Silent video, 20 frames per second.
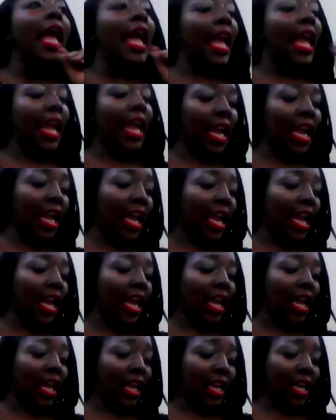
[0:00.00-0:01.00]

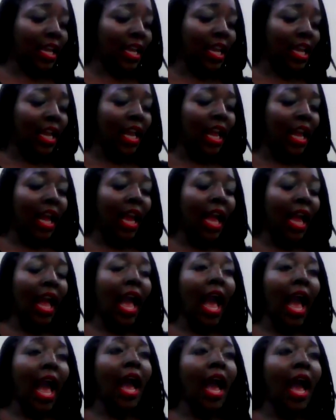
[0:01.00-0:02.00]
And
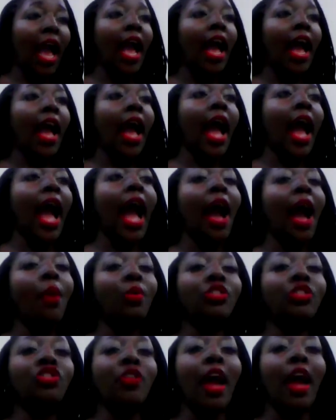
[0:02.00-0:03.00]
I
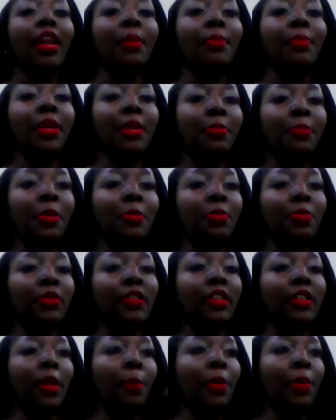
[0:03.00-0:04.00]
would try to beat people
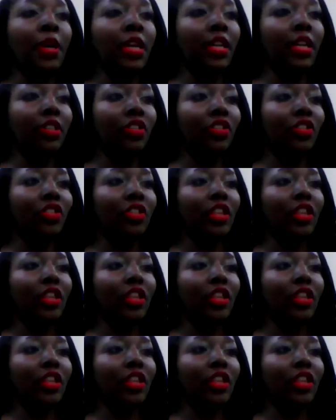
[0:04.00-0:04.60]
to the punch.